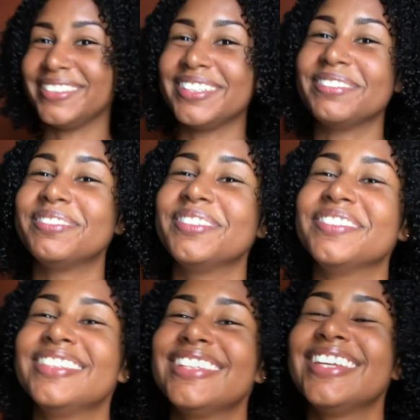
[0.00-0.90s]
okay.
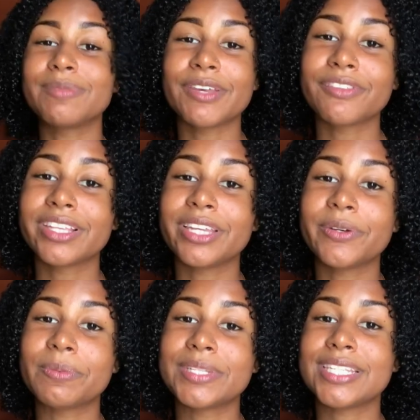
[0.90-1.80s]
I'm definitely
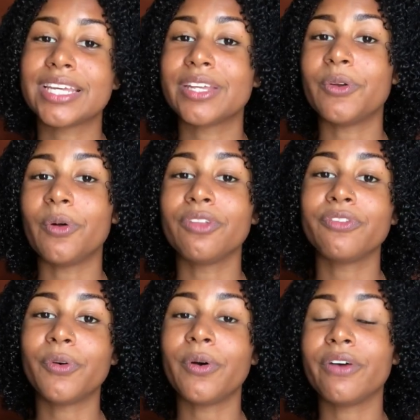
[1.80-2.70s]
gonna be taking all
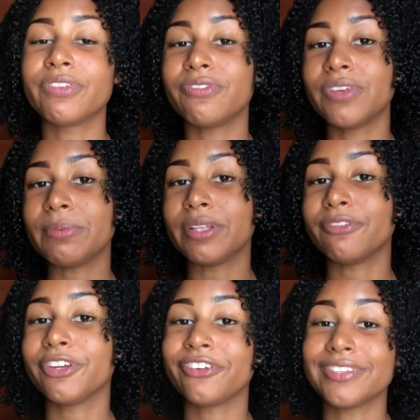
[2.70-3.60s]
four of the female
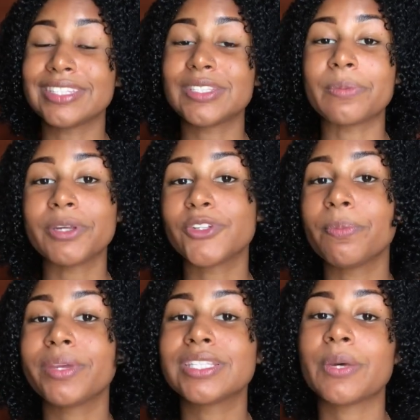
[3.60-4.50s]
fragrances on my
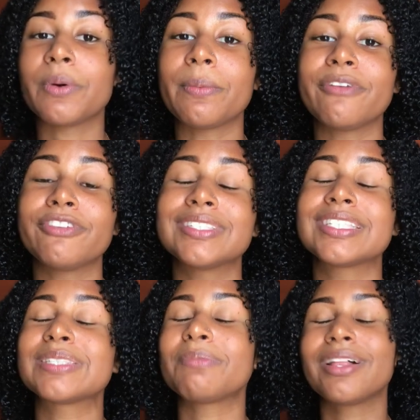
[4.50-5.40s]
trip because I want my friends
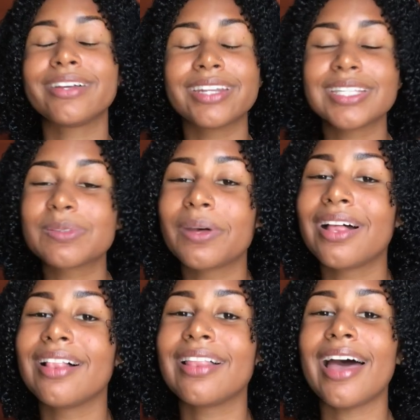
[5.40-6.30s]
to smell good as
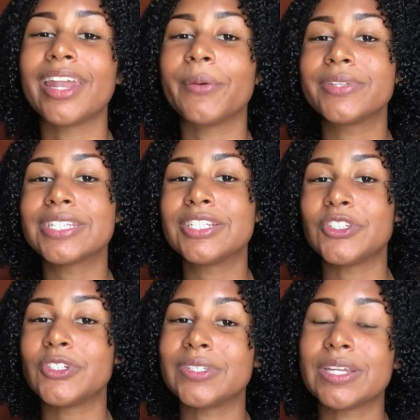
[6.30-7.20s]
well, and I want to
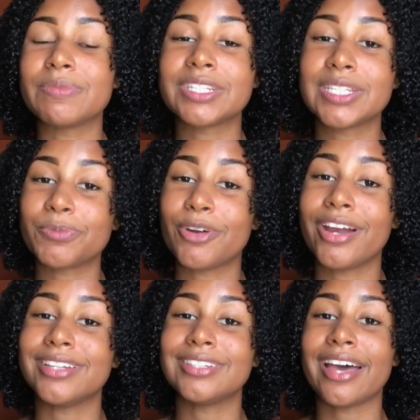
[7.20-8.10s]
introduce them to this
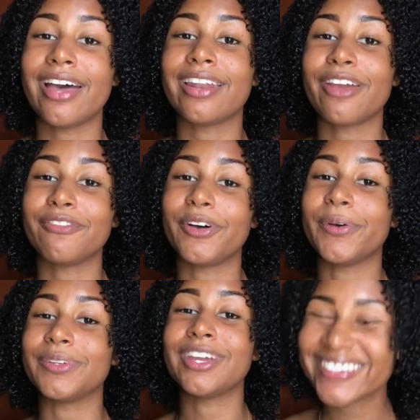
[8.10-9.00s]
brand that I
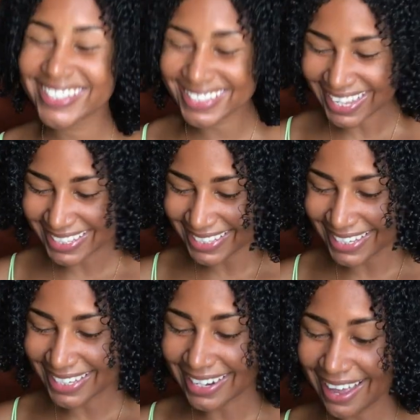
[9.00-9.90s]
found. So
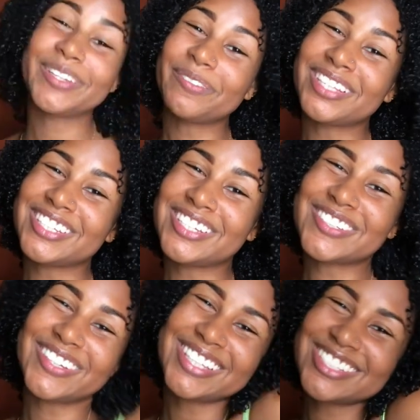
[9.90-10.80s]
excited. I really hope that you
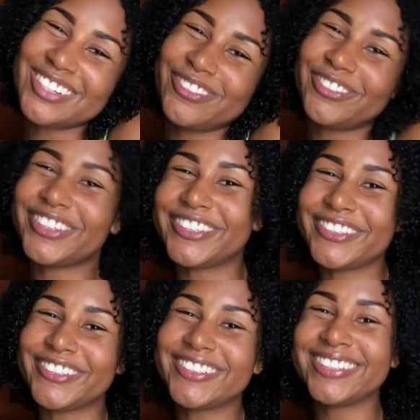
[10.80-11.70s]
enjoyed this
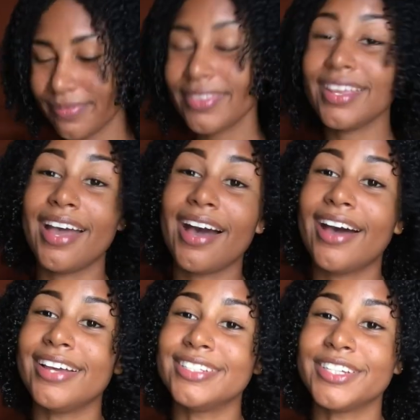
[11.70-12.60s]
review,
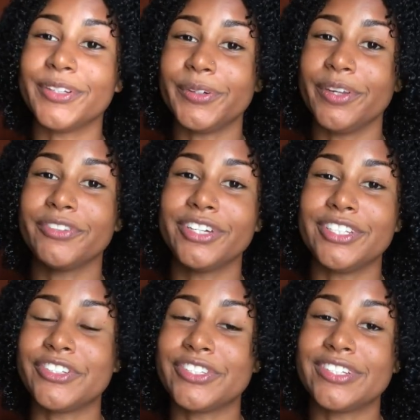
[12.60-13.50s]
and you know, if you're
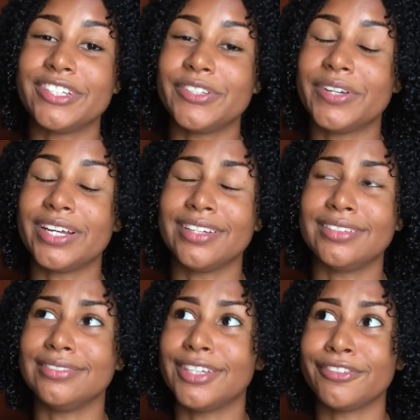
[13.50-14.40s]
interested, you
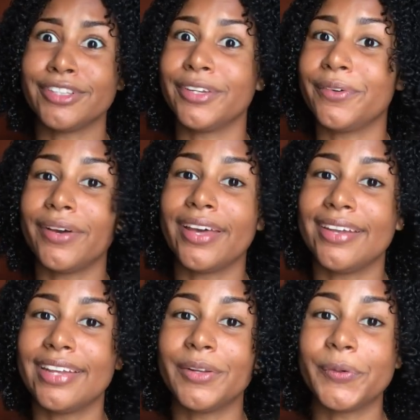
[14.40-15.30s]
can definitely go
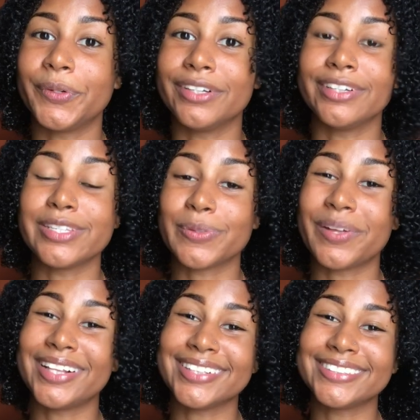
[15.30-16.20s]
ahead and order as
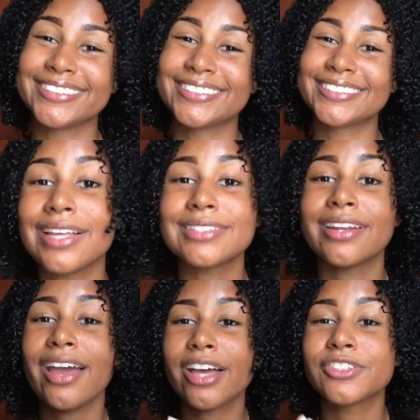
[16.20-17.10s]
well. Last
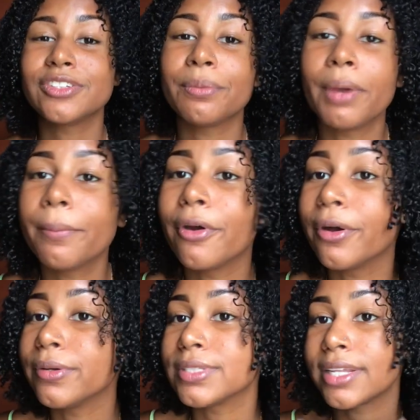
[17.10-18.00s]
night I actually did my
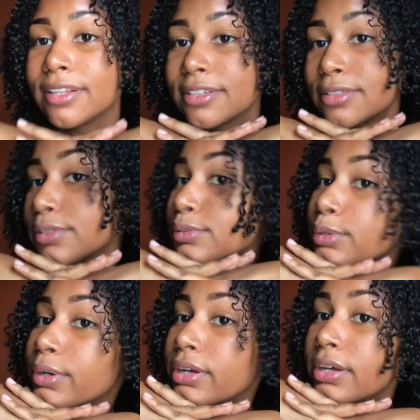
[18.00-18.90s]
brows. It looks
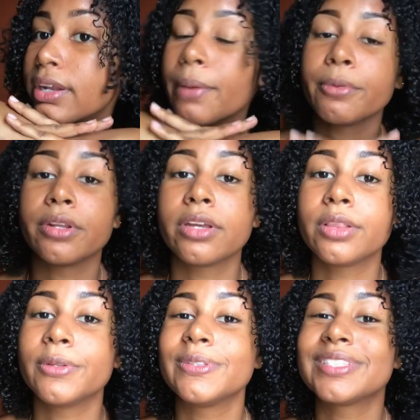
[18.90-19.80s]
so good. I'm gonna
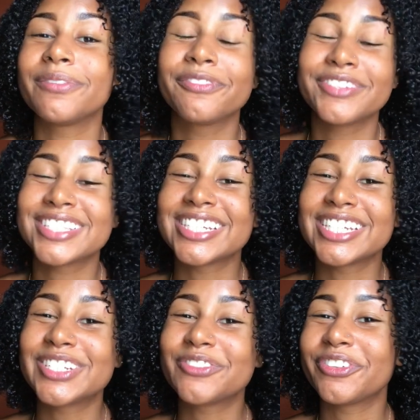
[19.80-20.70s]
include some
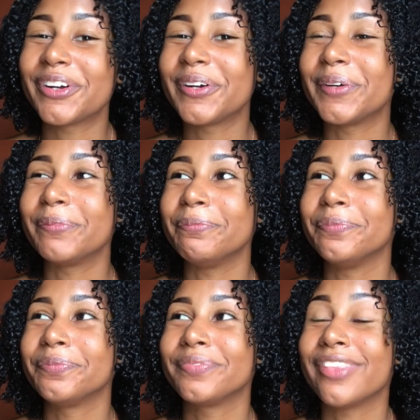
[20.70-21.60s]
footage
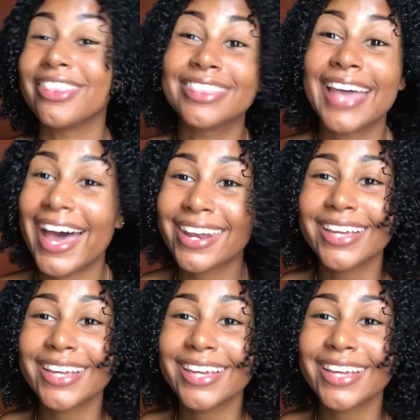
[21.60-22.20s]
from that